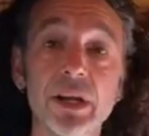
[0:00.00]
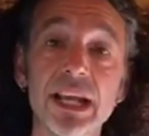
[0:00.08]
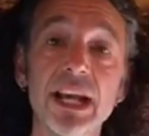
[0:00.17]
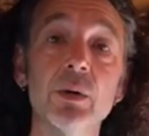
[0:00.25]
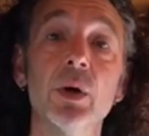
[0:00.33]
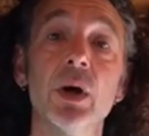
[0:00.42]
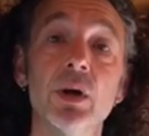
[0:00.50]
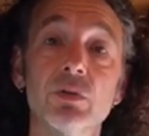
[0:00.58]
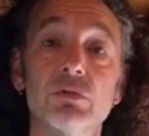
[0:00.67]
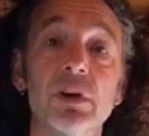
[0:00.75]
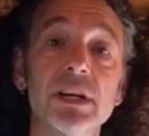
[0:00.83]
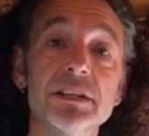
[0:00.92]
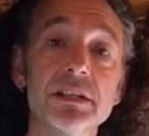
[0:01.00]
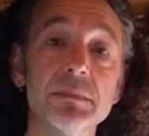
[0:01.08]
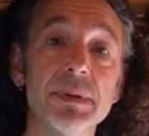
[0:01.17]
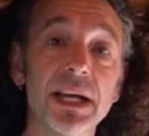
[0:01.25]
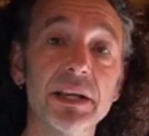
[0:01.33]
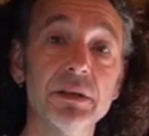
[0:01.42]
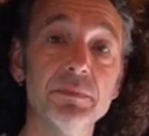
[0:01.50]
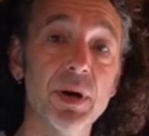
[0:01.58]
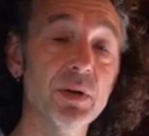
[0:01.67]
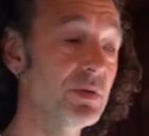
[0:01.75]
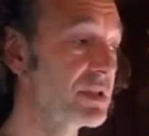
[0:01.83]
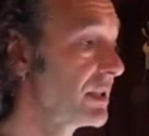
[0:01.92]
now, right at the back of the
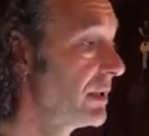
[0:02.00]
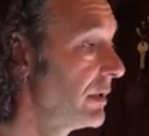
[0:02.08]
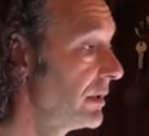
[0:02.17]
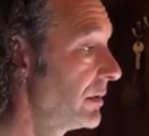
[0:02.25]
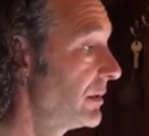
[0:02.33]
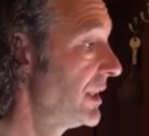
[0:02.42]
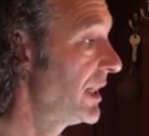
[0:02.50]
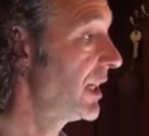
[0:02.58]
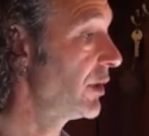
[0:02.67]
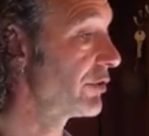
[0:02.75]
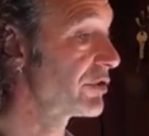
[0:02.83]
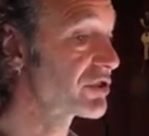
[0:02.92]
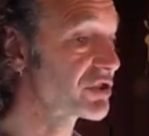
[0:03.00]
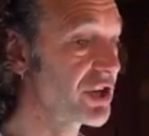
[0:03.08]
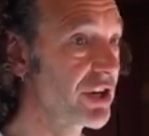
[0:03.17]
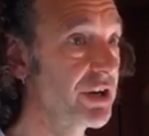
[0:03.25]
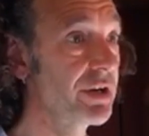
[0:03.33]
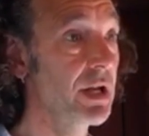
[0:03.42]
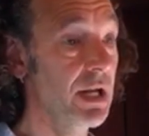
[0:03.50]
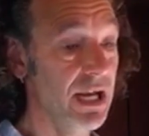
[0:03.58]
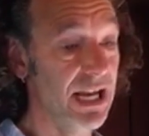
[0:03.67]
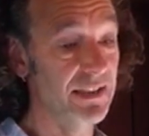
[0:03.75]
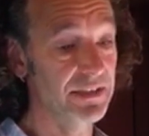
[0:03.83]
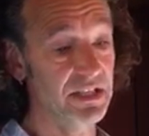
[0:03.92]
boat, nearly on the stern,
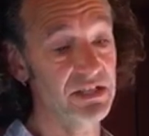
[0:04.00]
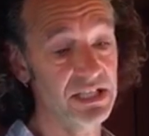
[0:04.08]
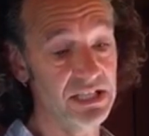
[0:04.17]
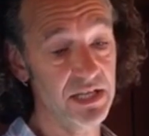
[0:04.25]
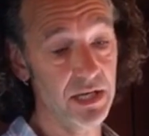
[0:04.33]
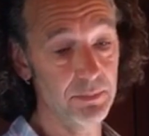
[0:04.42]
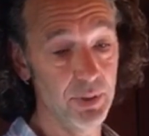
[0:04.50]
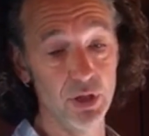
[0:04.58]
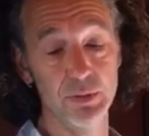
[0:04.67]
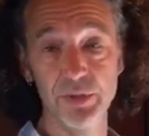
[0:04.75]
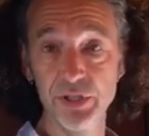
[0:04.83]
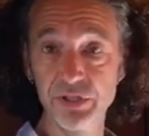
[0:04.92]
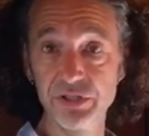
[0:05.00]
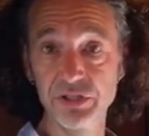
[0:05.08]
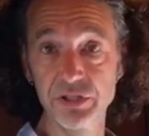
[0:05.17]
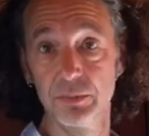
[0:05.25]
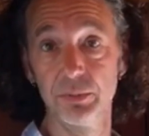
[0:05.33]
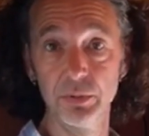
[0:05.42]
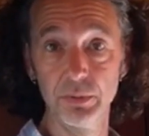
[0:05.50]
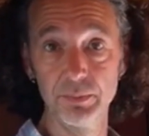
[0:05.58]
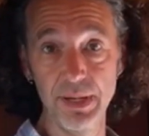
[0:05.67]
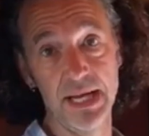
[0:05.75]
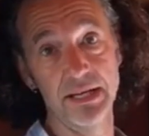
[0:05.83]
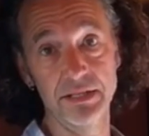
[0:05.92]
and this is our permanent double
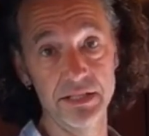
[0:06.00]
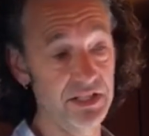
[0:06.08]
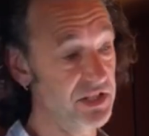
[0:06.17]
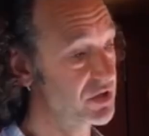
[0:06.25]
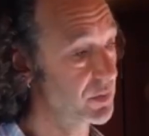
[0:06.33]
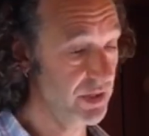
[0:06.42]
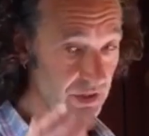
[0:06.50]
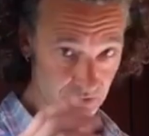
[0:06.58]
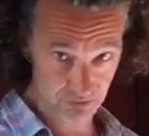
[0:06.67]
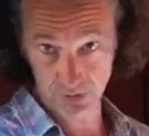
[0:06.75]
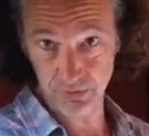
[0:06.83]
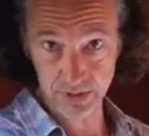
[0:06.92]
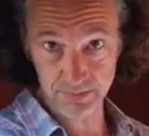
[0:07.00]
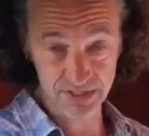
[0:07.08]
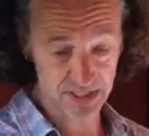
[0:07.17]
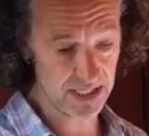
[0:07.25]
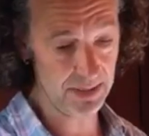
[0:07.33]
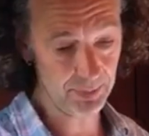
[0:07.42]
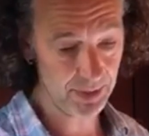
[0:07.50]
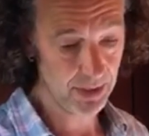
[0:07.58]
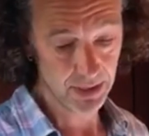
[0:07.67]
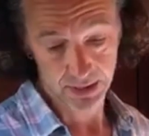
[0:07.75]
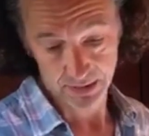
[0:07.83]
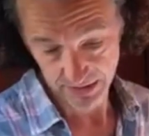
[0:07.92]
bed. This is where the grown-ups sleep.
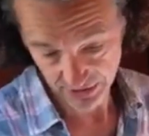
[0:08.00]
The